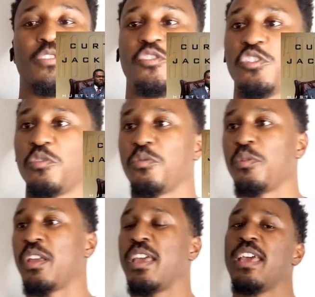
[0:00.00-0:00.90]
So
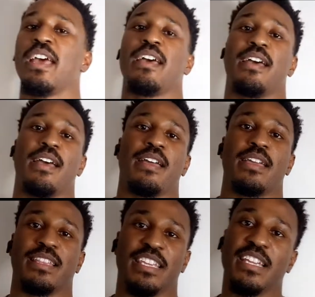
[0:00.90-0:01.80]

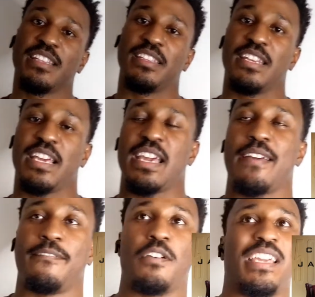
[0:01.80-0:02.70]
at the end of the day,
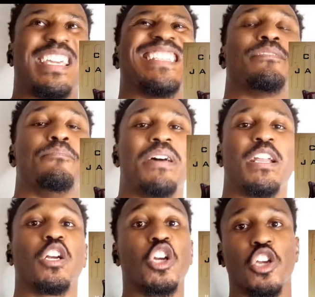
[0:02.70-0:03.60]
I feel like it's
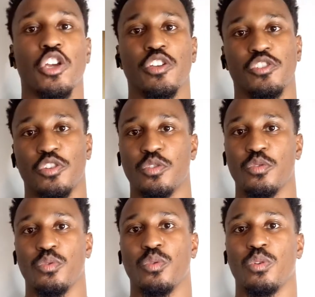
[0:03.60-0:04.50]
better
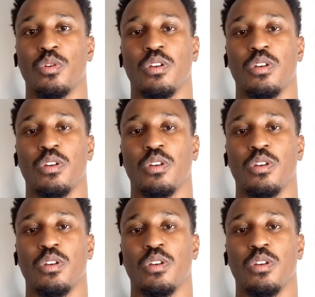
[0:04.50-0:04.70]
to